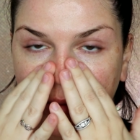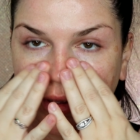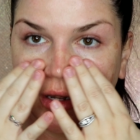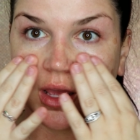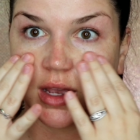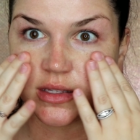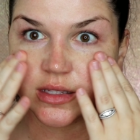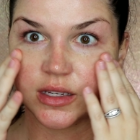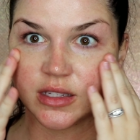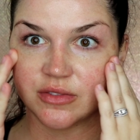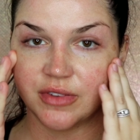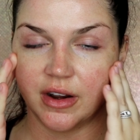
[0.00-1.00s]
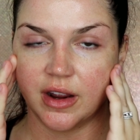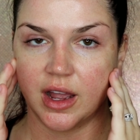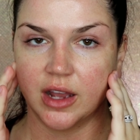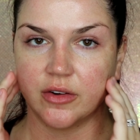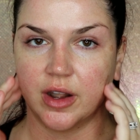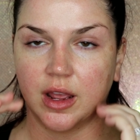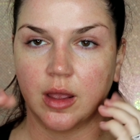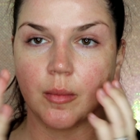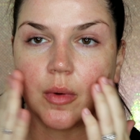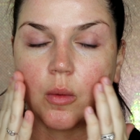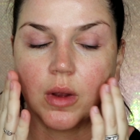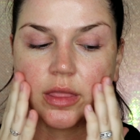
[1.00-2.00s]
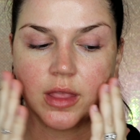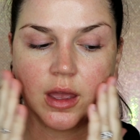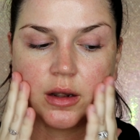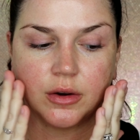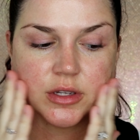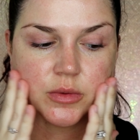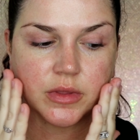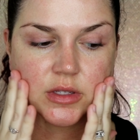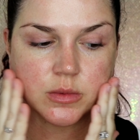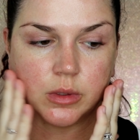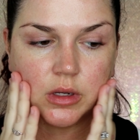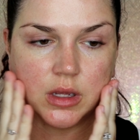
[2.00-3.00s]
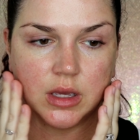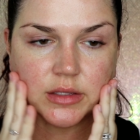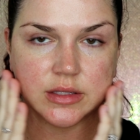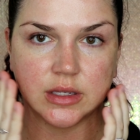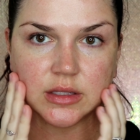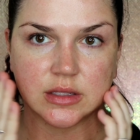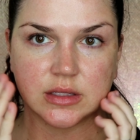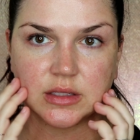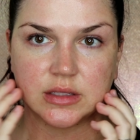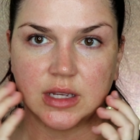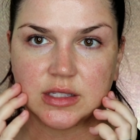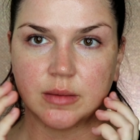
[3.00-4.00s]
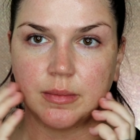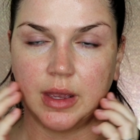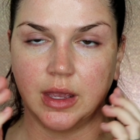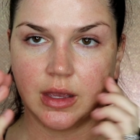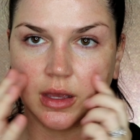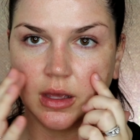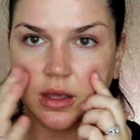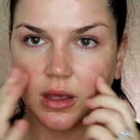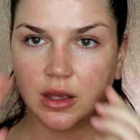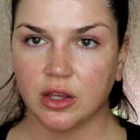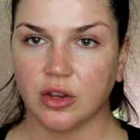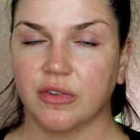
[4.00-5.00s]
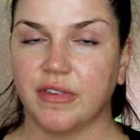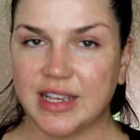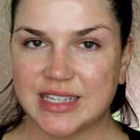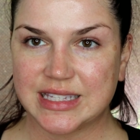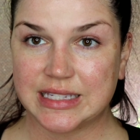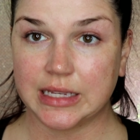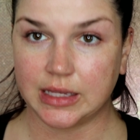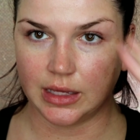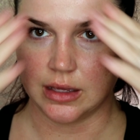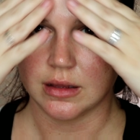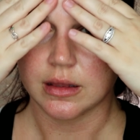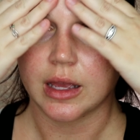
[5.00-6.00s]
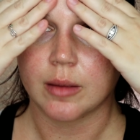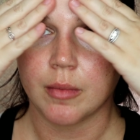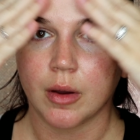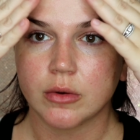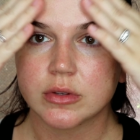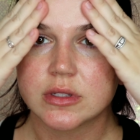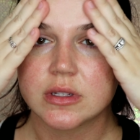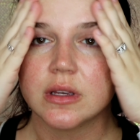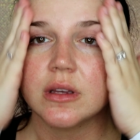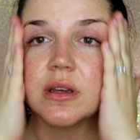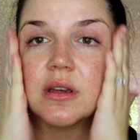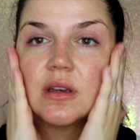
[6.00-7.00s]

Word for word: I mean yes it is very hydrating, but one thing I noticed with this one is it doesn't make your face sticky like most.